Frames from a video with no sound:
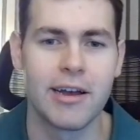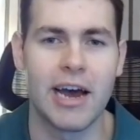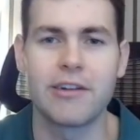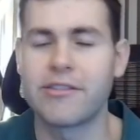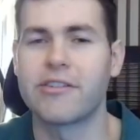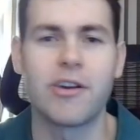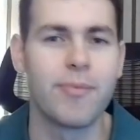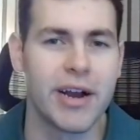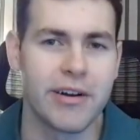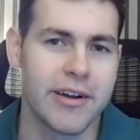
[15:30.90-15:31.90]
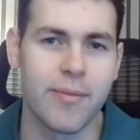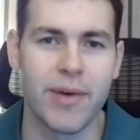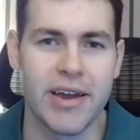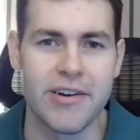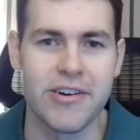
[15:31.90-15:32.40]
How does this compare to
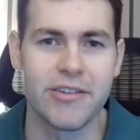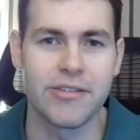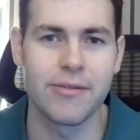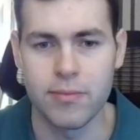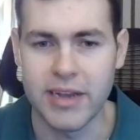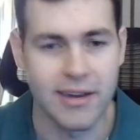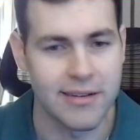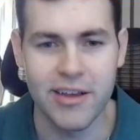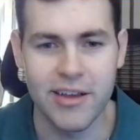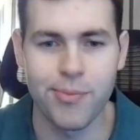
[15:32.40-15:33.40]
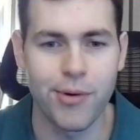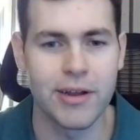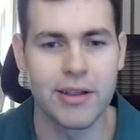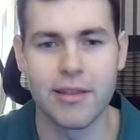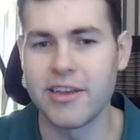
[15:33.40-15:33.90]
competitors? Because at this
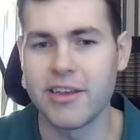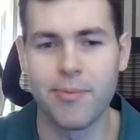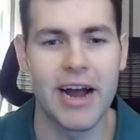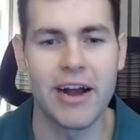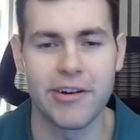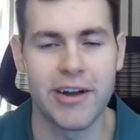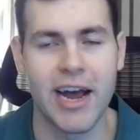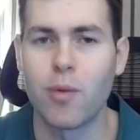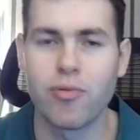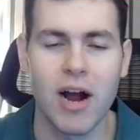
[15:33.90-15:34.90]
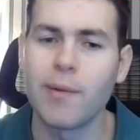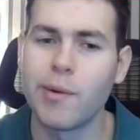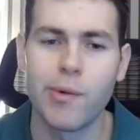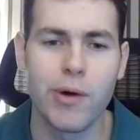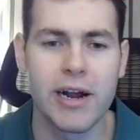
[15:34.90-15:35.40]
point, these buyers are now
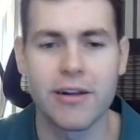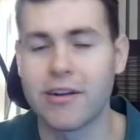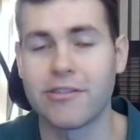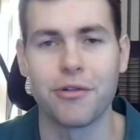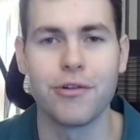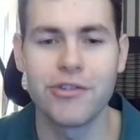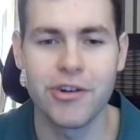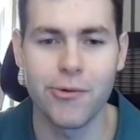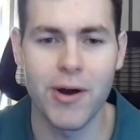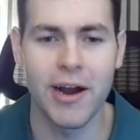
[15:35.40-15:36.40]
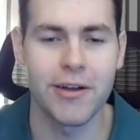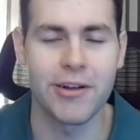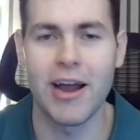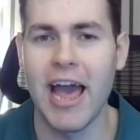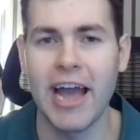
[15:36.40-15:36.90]
problem aware, they're solution aware, and
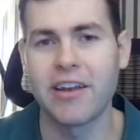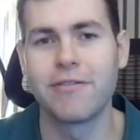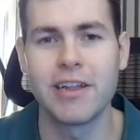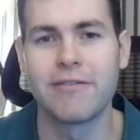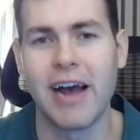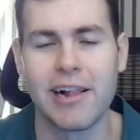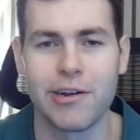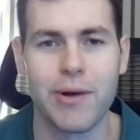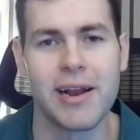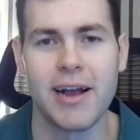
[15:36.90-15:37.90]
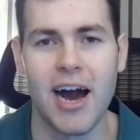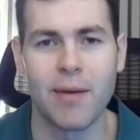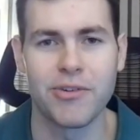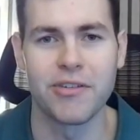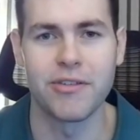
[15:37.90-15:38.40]
they're actively evaluating
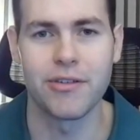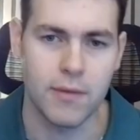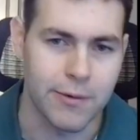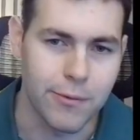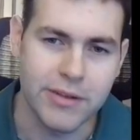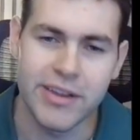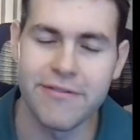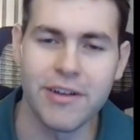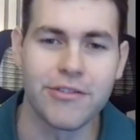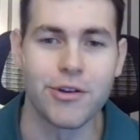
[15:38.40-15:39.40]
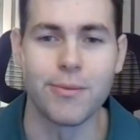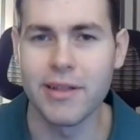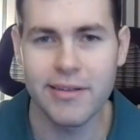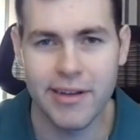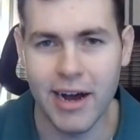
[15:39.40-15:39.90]
options. And once they've consumed
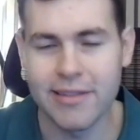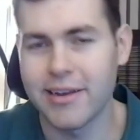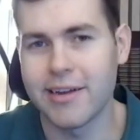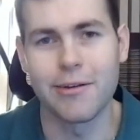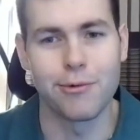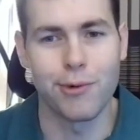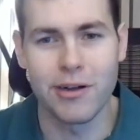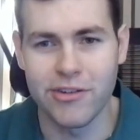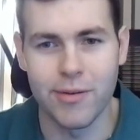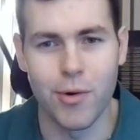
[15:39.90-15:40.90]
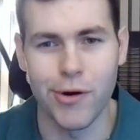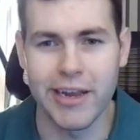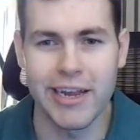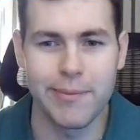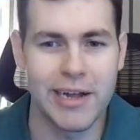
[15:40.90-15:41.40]
this content, as well as some more
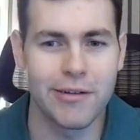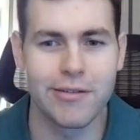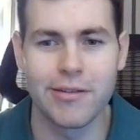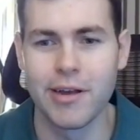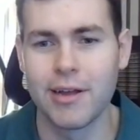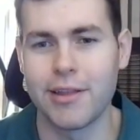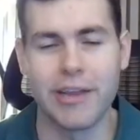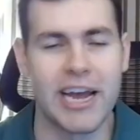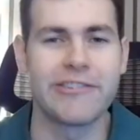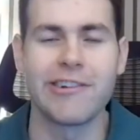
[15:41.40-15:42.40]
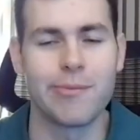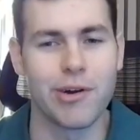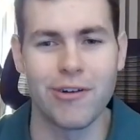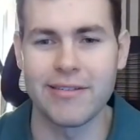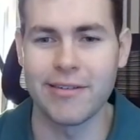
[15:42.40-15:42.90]
emails, they'll naturally
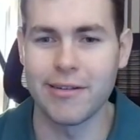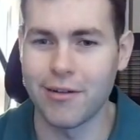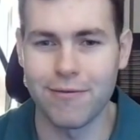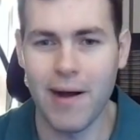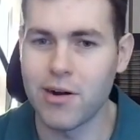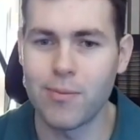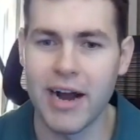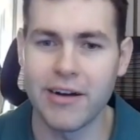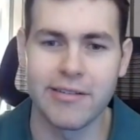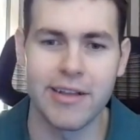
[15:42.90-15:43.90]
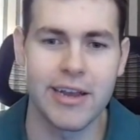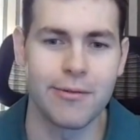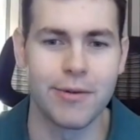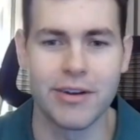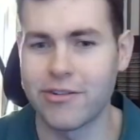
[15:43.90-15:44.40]
progress into the final buyer state,
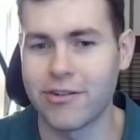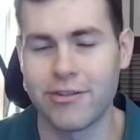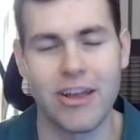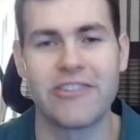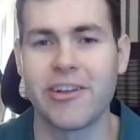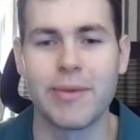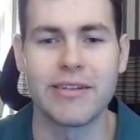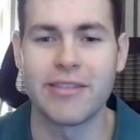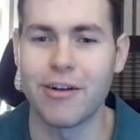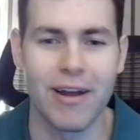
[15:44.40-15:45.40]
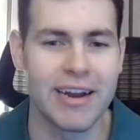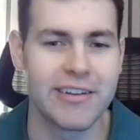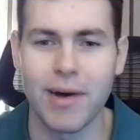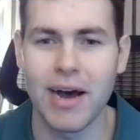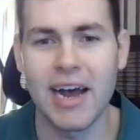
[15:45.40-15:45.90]
which essentially means they're ready
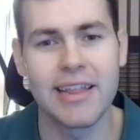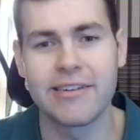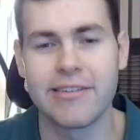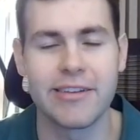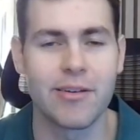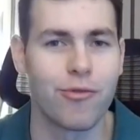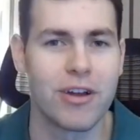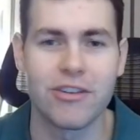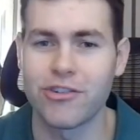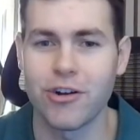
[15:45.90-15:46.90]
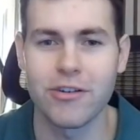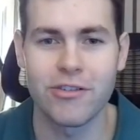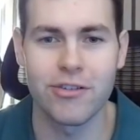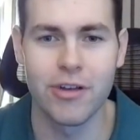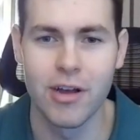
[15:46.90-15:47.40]
to buy. They just need some
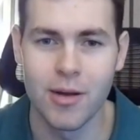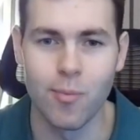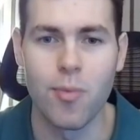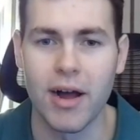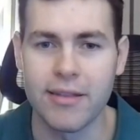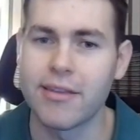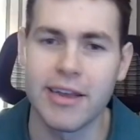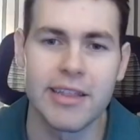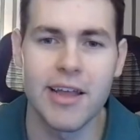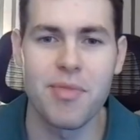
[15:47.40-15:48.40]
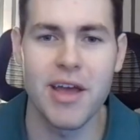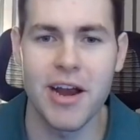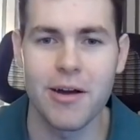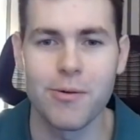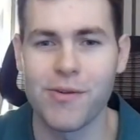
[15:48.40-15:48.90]
reassurance. But to get them
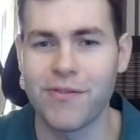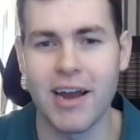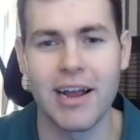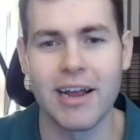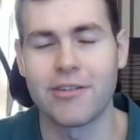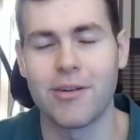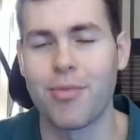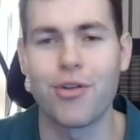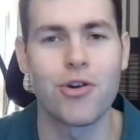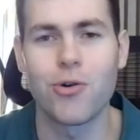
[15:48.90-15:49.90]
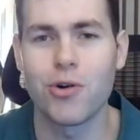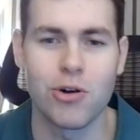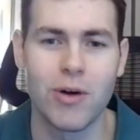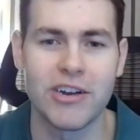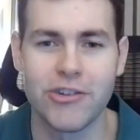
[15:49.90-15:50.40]
there, we've got to answer some third order
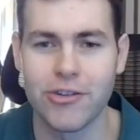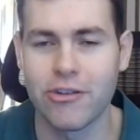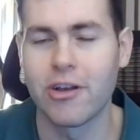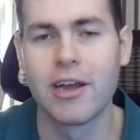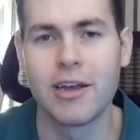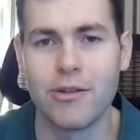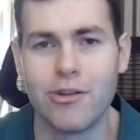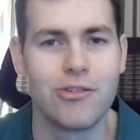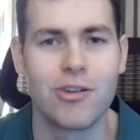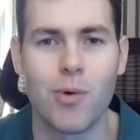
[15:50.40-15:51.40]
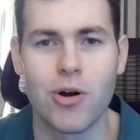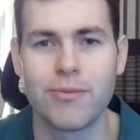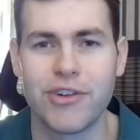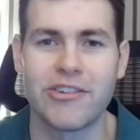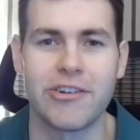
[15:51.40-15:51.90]
questions, do some more
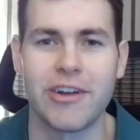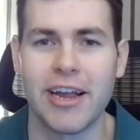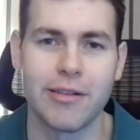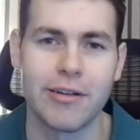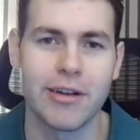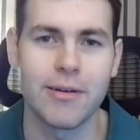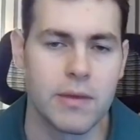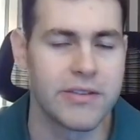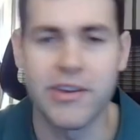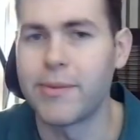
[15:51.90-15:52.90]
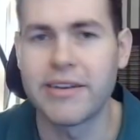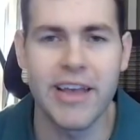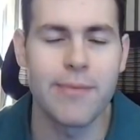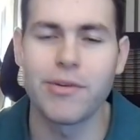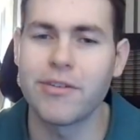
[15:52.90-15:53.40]
objection handling. And some
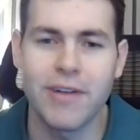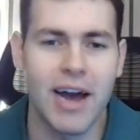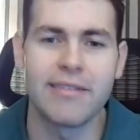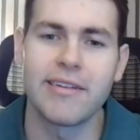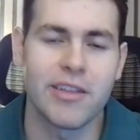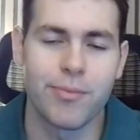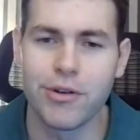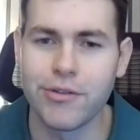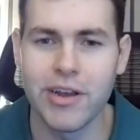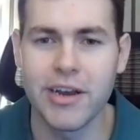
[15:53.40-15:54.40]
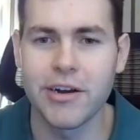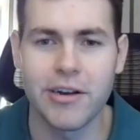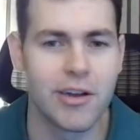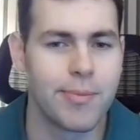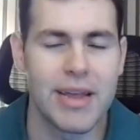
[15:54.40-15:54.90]
examples of content to produce here
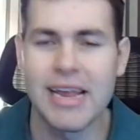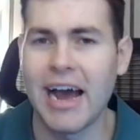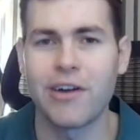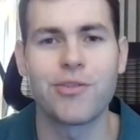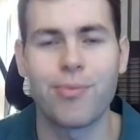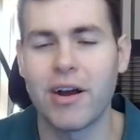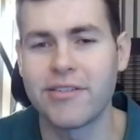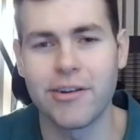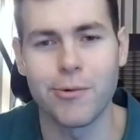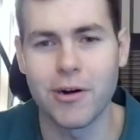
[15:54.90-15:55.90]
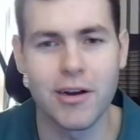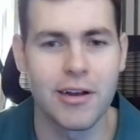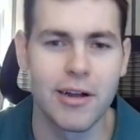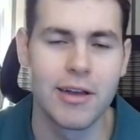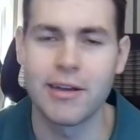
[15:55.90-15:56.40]
could be, how does pricing
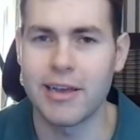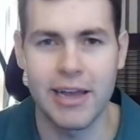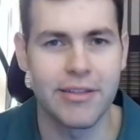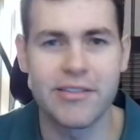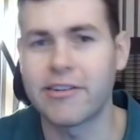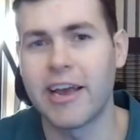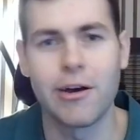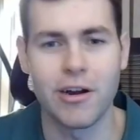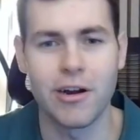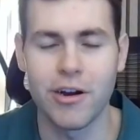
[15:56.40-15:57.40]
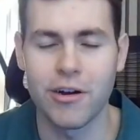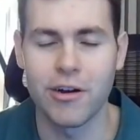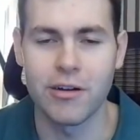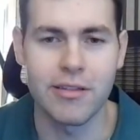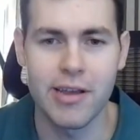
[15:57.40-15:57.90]
work? Can this scale with our
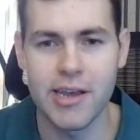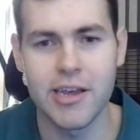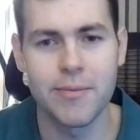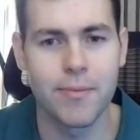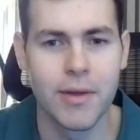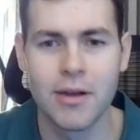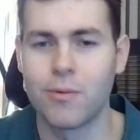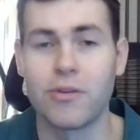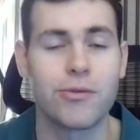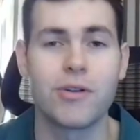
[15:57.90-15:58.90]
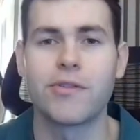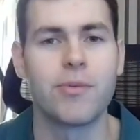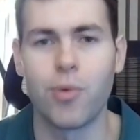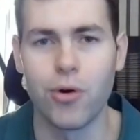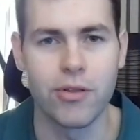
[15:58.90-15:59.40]
current team? What sort of
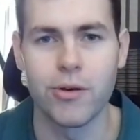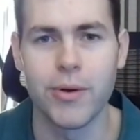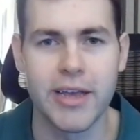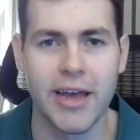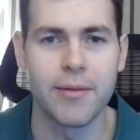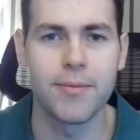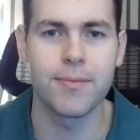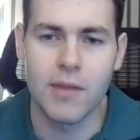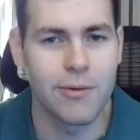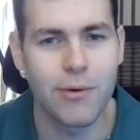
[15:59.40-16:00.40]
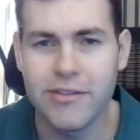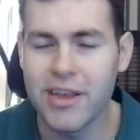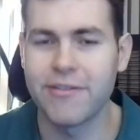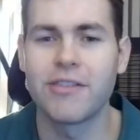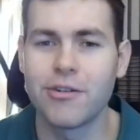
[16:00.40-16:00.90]
support do we get? And once
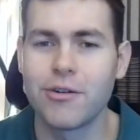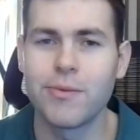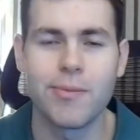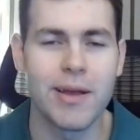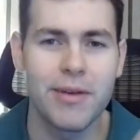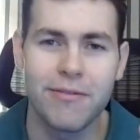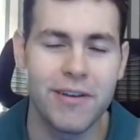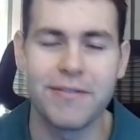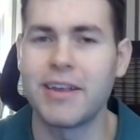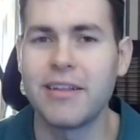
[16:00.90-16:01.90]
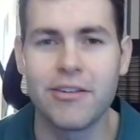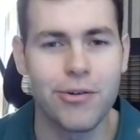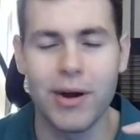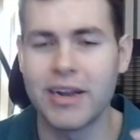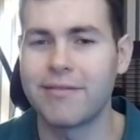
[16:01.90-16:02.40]
they've consumed maybe 15 to
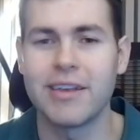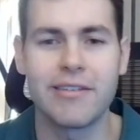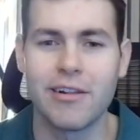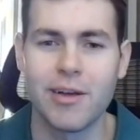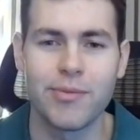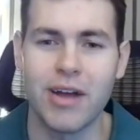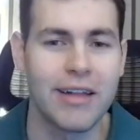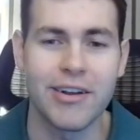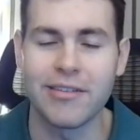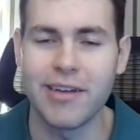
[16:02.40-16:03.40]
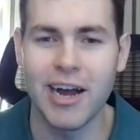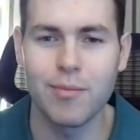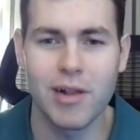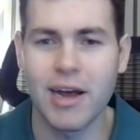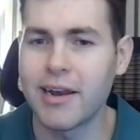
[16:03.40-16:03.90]
20 of these clips on their
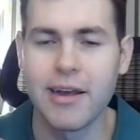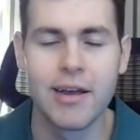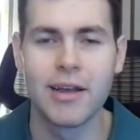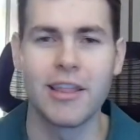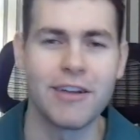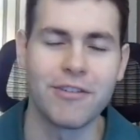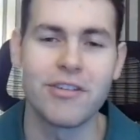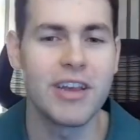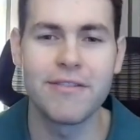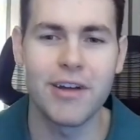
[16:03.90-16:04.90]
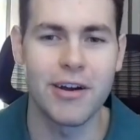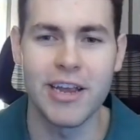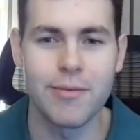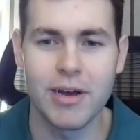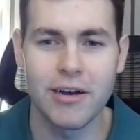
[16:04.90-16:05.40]
timeline, they've received our
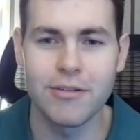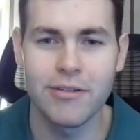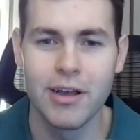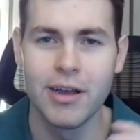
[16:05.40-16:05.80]
emails,